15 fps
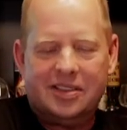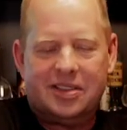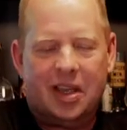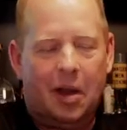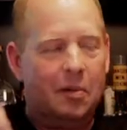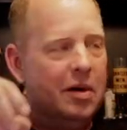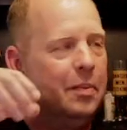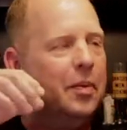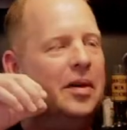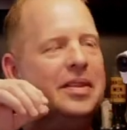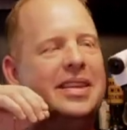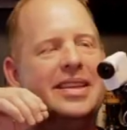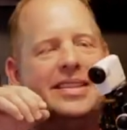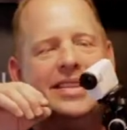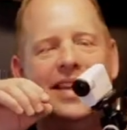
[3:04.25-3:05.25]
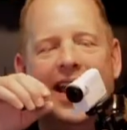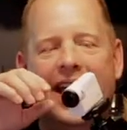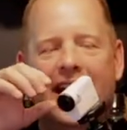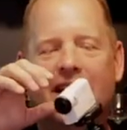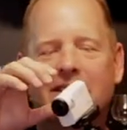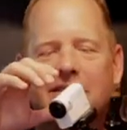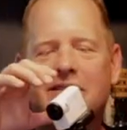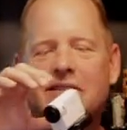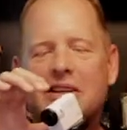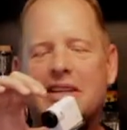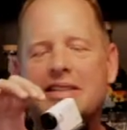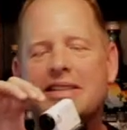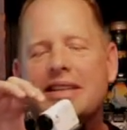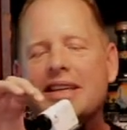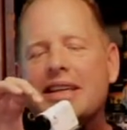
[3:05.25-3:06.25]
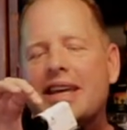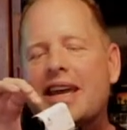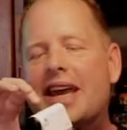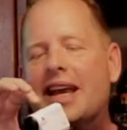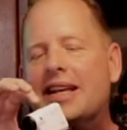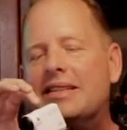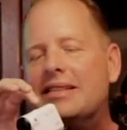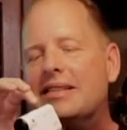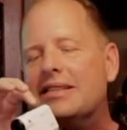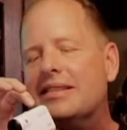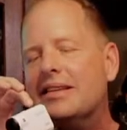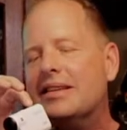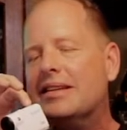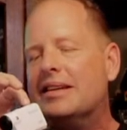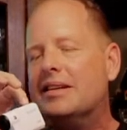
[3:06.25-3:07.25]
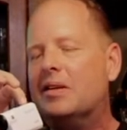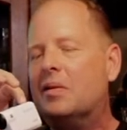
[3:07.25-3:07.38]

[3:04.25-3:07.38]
So I'm going to put this down just in case.